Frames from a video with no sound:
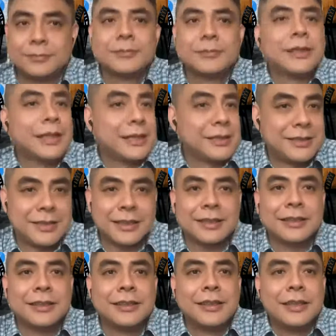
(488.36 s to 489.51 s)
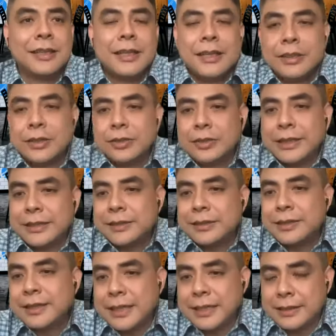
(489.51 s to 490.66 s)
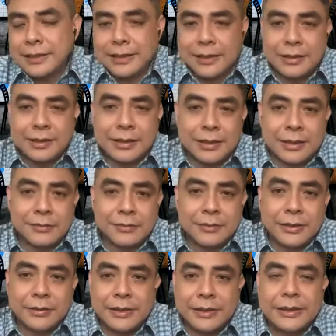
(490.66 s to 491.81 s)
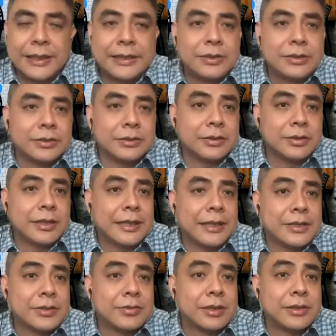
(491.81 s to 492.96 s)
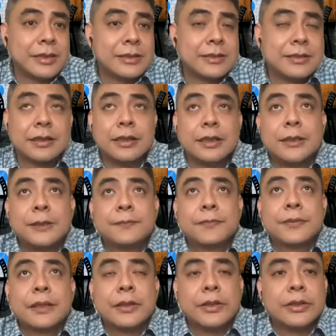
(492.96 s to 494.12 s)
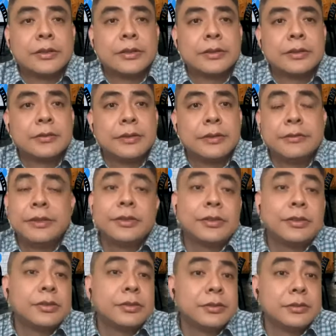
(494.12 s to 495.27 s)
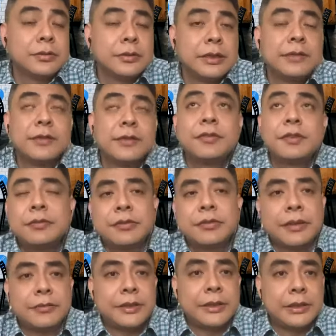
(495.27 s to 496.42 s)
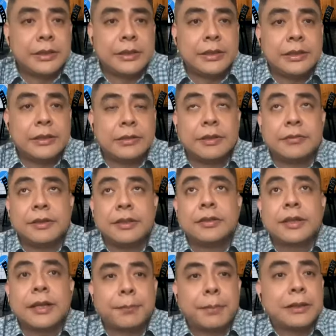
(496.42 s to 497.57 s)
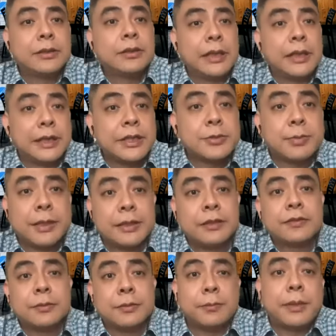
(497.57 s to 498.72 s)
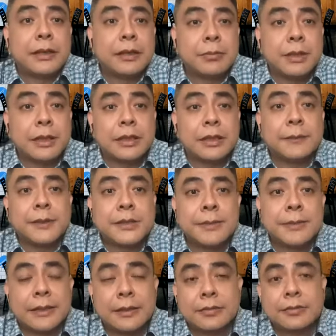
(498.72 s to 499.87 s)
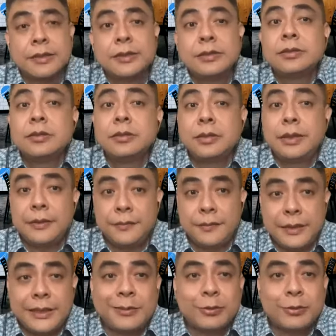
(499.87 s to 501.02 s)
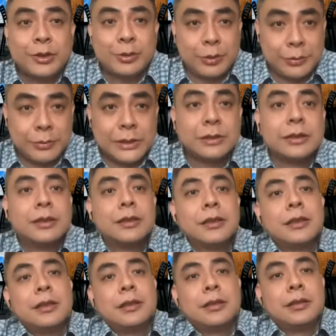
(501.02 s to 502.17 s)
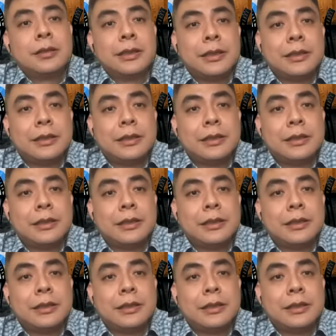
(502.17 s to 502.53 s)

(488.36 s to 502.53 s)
Exactly. You know, the other thing that we tend to look at as well is, you know, we don't do, even when we look at partner or engage partner from a partner marketing perspective, we don't give equal treatment, right?